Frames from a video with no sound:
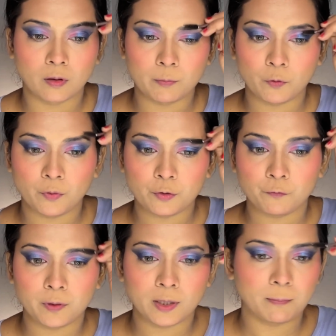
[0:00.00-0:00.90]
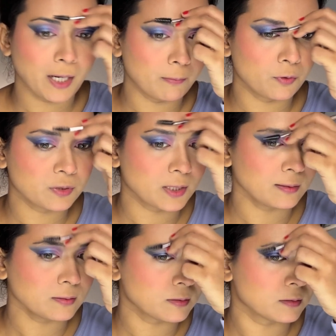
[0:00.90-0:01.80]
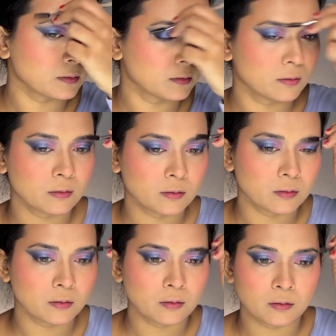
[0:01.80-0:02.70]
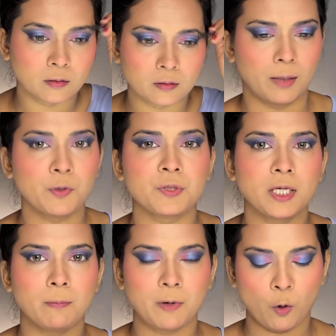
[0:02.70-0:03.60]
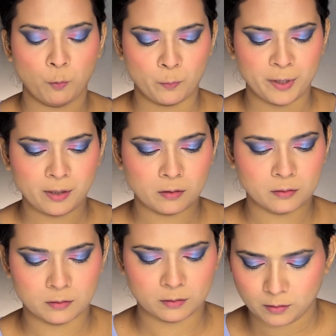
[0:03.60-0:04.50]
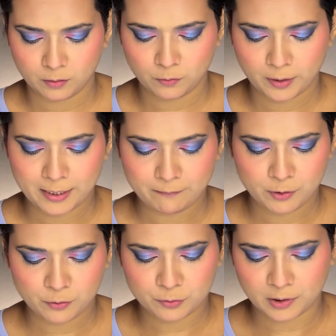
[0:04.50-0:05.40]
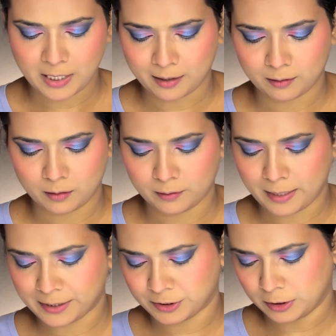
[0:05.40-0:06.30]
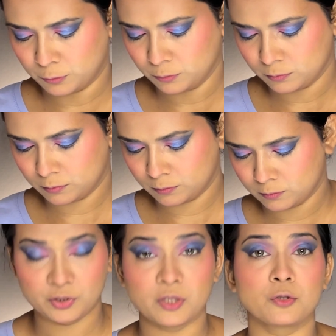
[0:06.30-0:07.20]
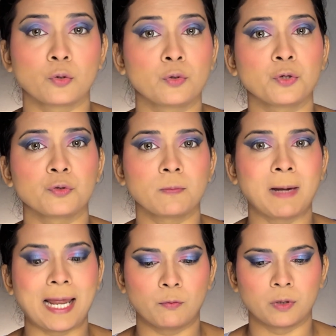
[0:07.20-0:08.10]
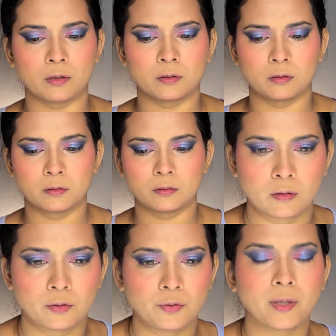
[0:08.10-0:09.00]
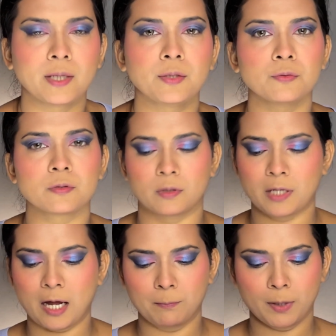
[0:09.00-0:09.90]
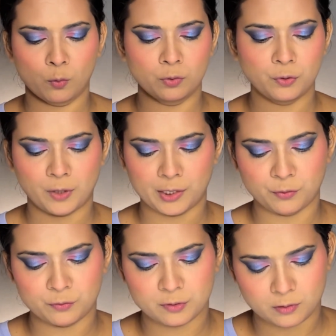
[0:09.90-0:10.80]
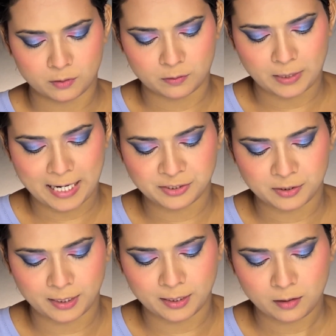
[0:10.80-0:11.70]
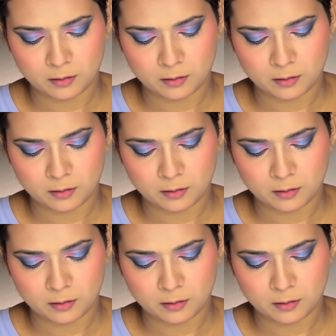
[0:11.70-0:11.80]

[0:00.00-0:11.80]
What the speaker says: I'm going to fill in my eyebrows next. I'm using a brow pomade. You can even use a dark colored eyeshadow. Just don't use a black one. You can use dark brown, you can use ash gray.